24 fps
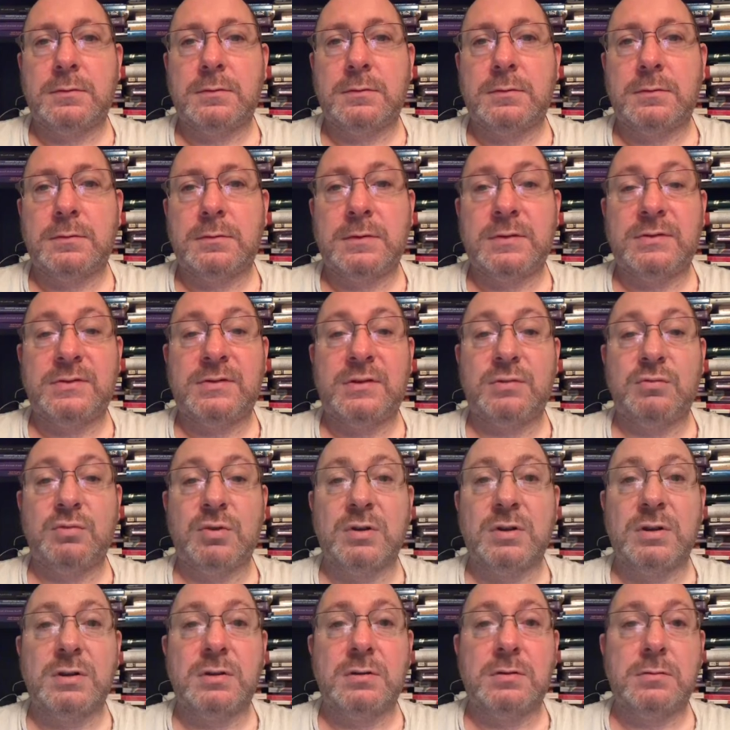That's it really.
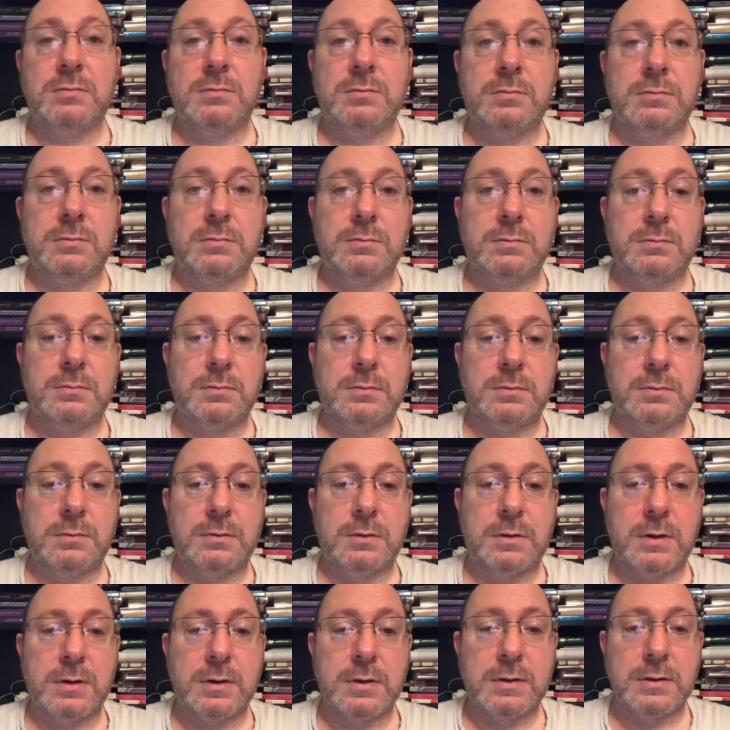
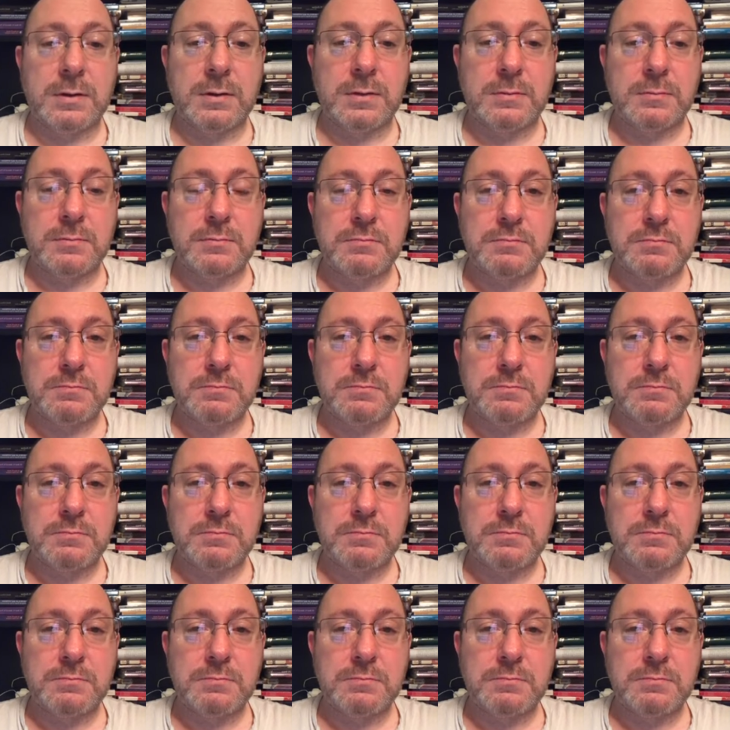Um,